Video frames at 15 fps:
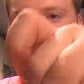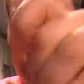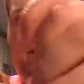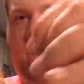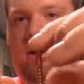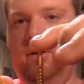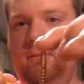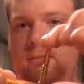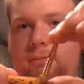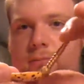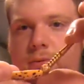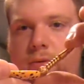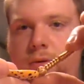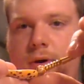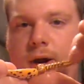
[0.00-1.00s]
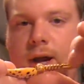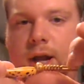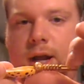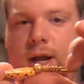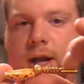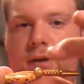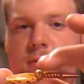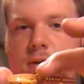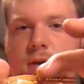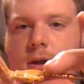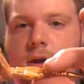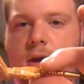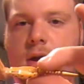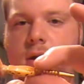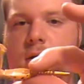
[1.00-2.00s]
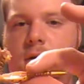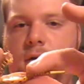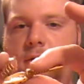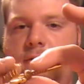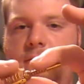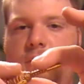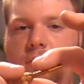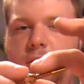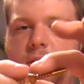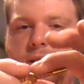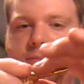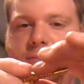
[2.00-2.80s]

in here, bring it out, fold this